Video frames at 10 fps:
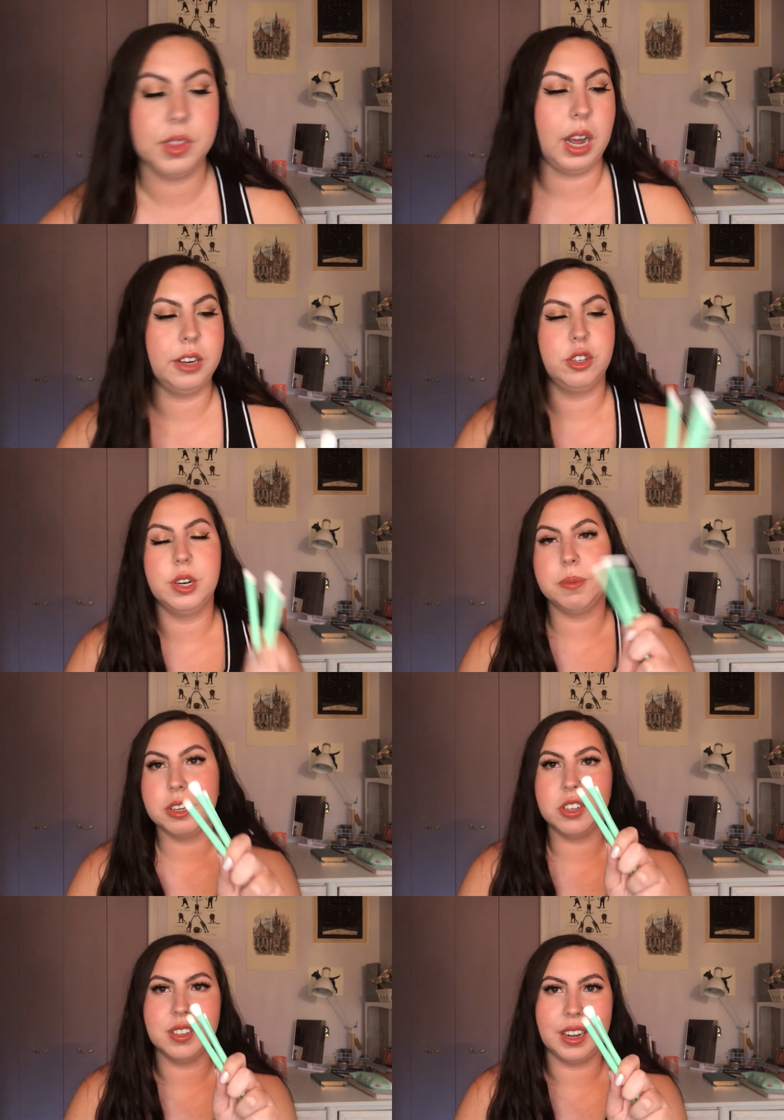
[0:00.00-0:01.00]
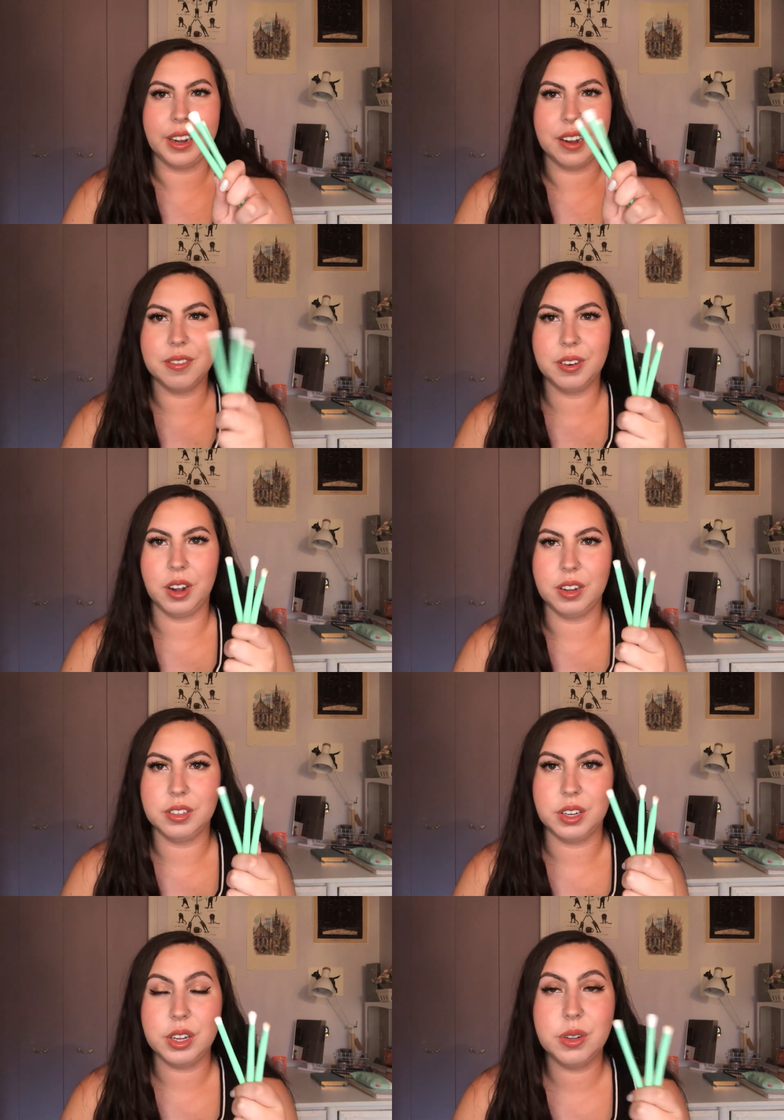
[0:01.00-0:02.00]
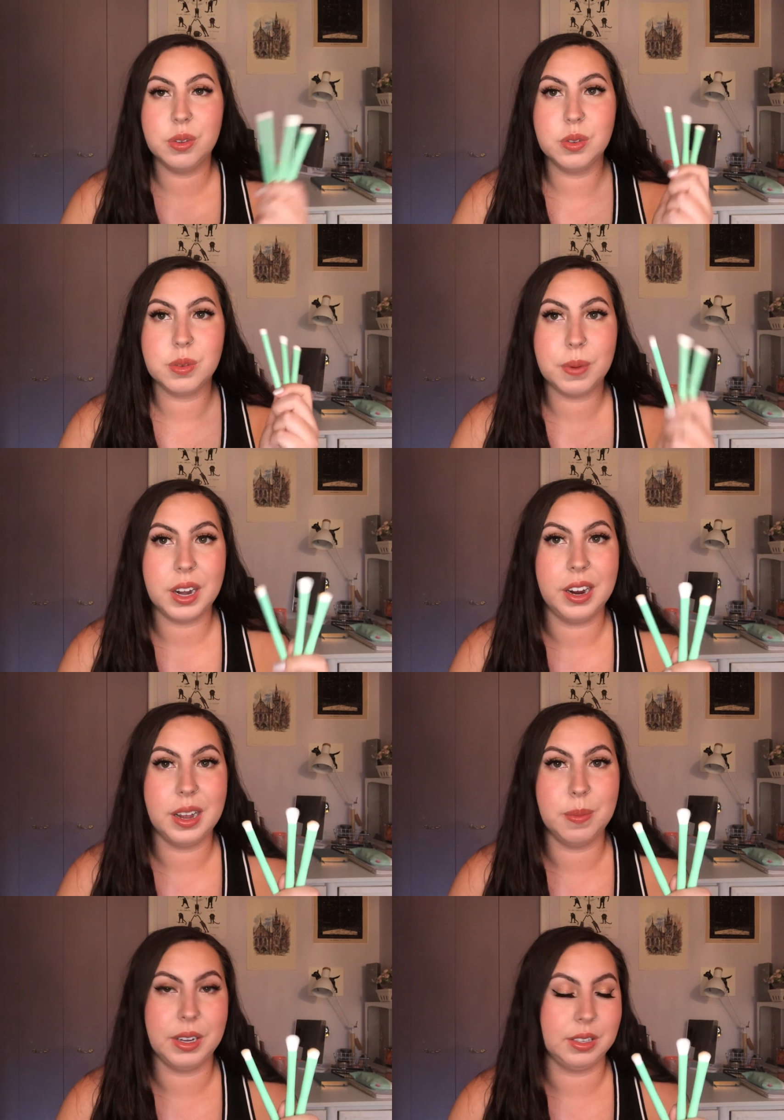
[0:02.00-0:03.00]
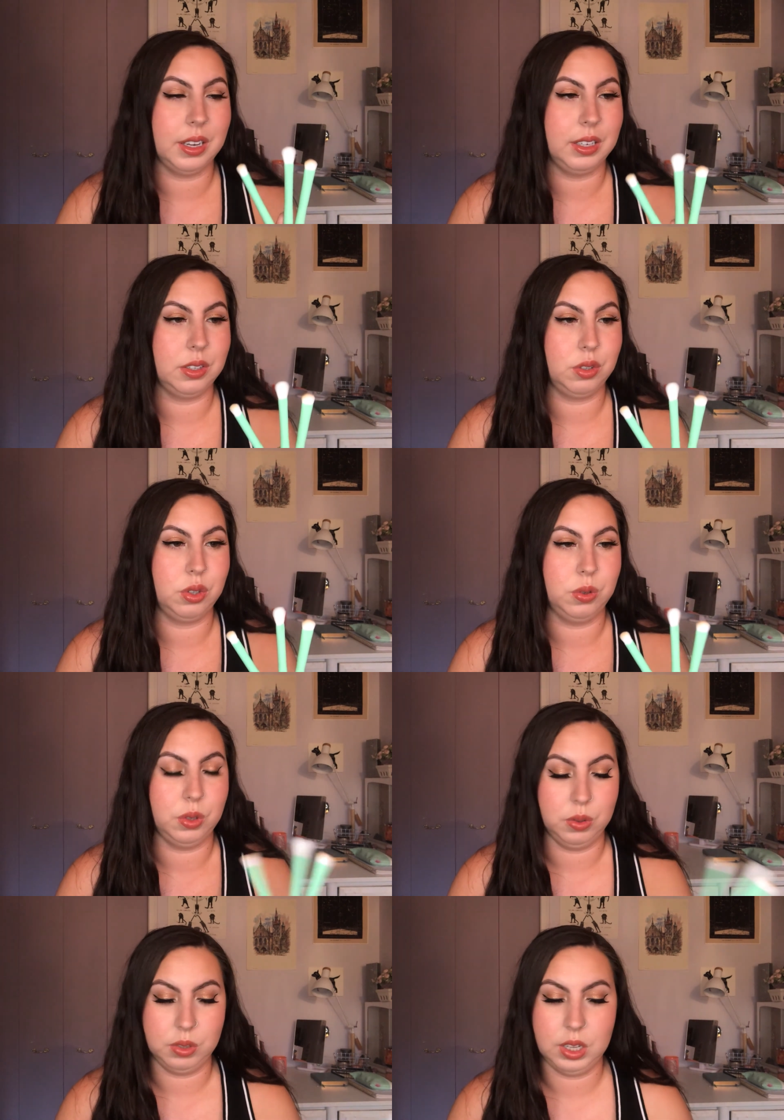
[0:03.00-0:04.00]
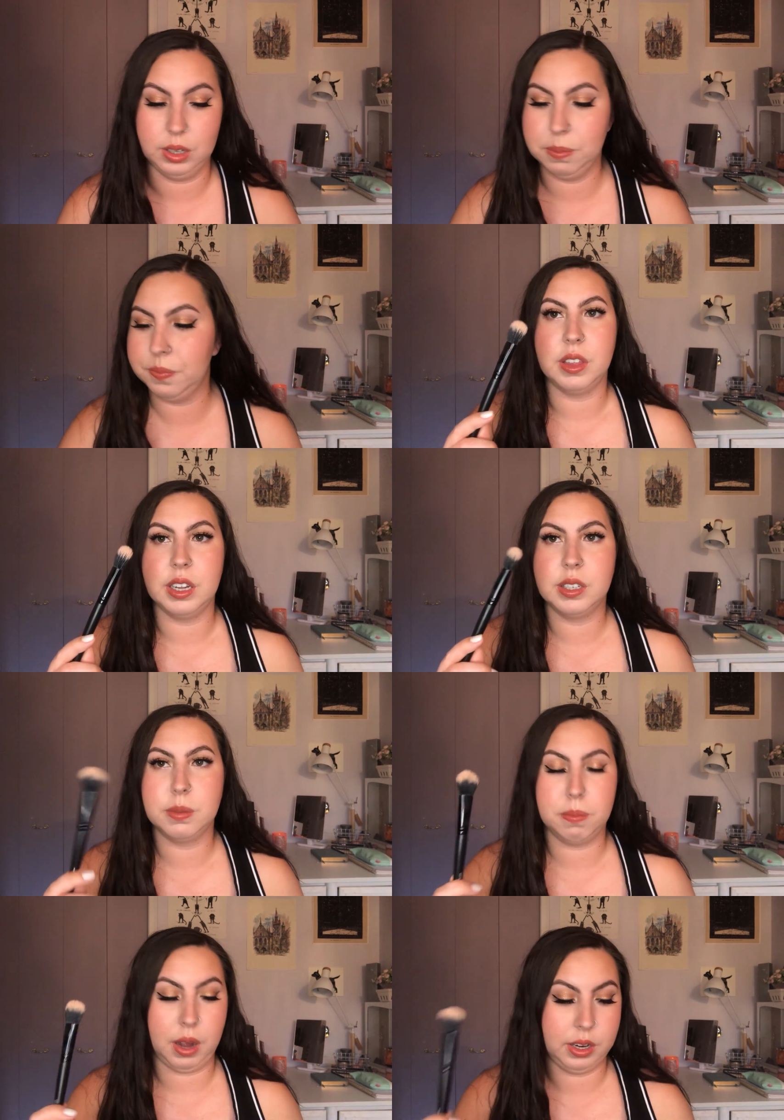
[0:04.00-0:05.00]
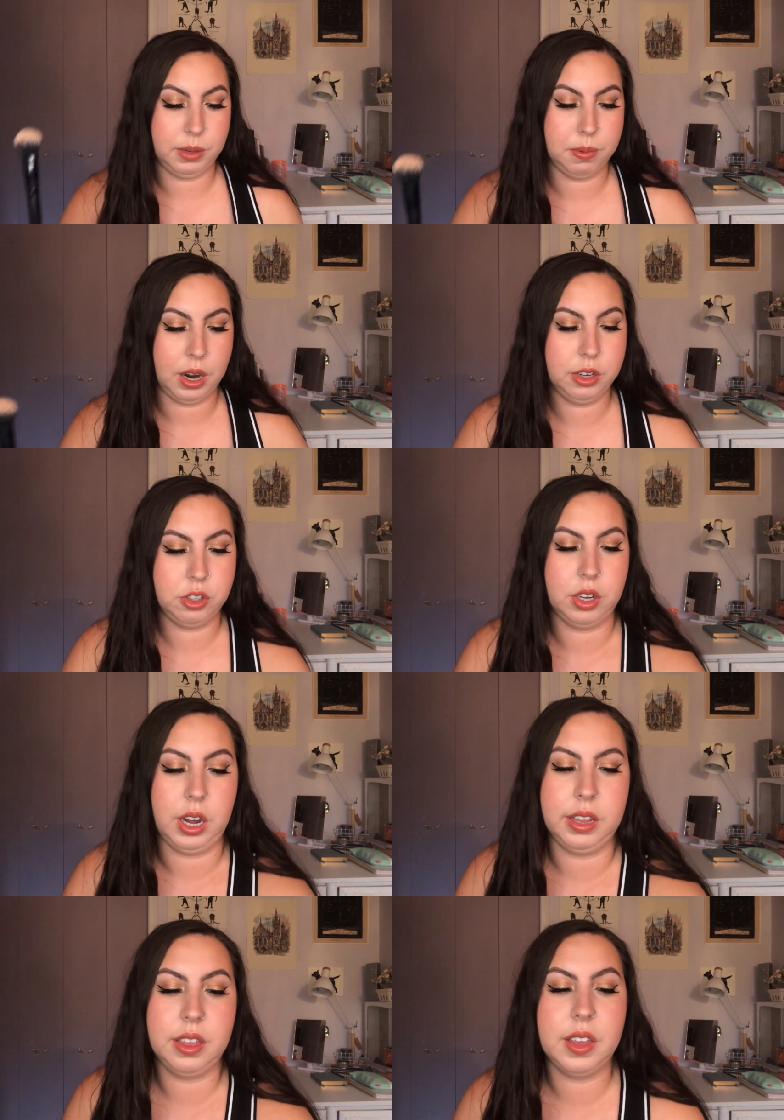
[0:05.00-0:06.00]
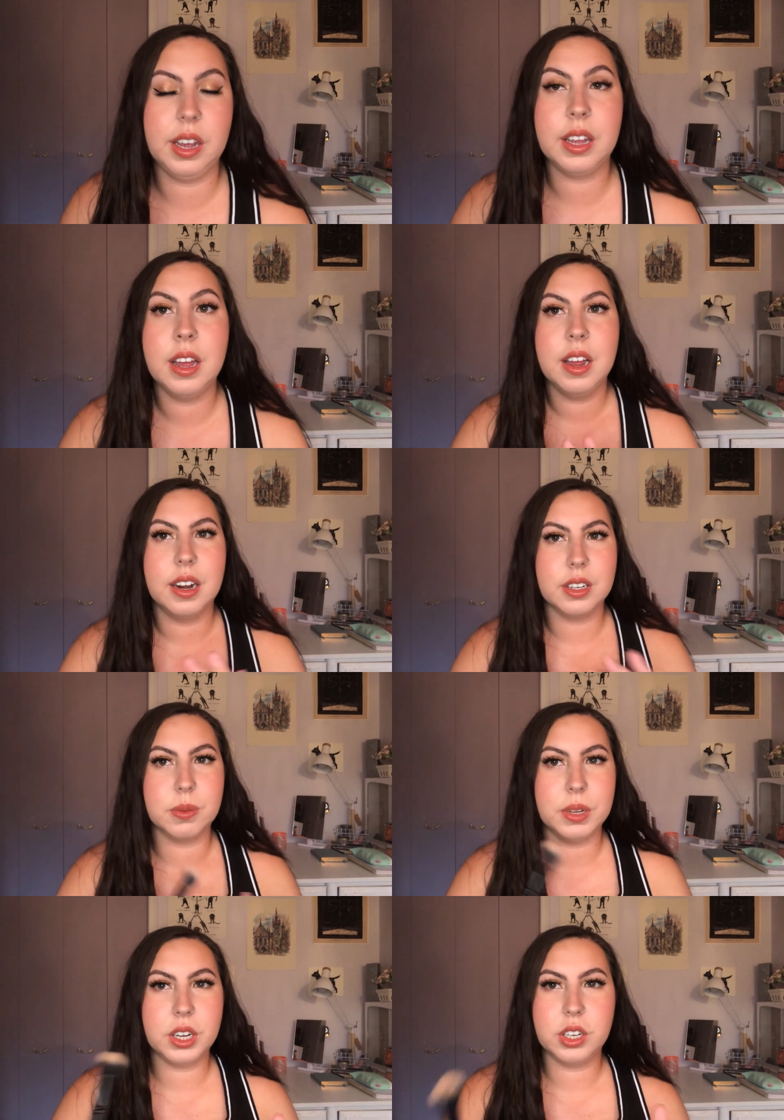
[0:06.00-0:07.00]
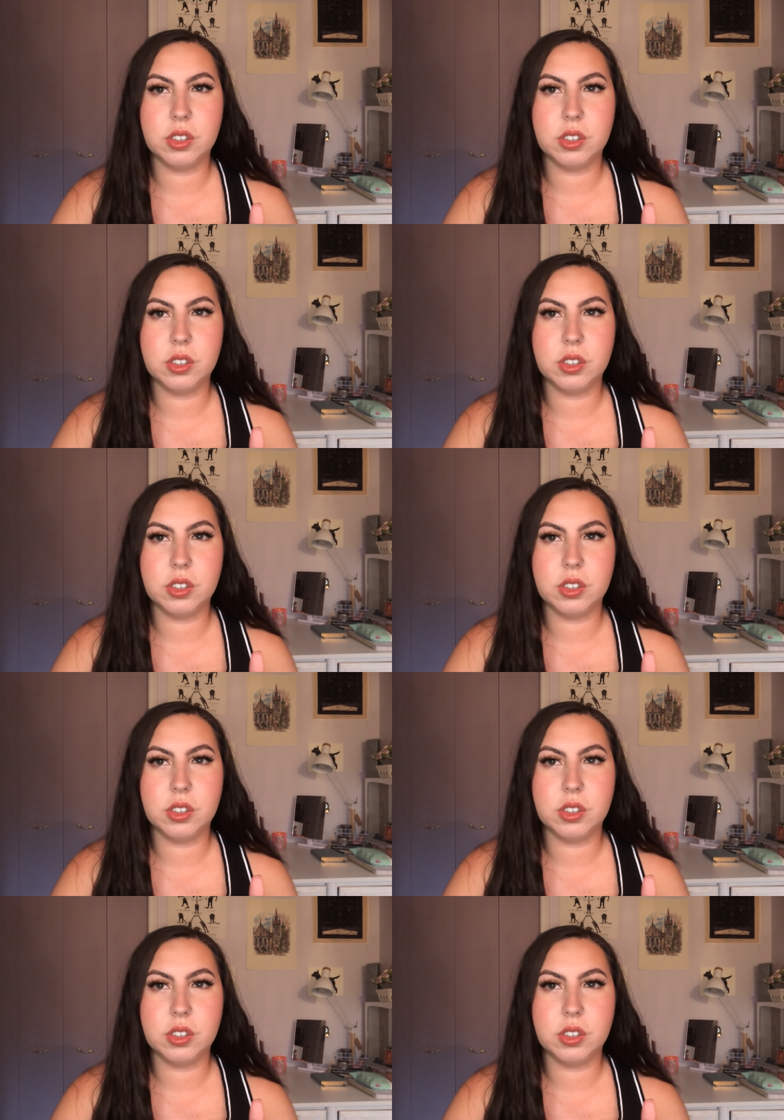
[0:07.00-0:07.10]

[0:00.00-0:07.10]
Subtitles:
Eyeshadow brushes I kind of forgot to use, but I am excited to use them. This putty brush, I think, does a really good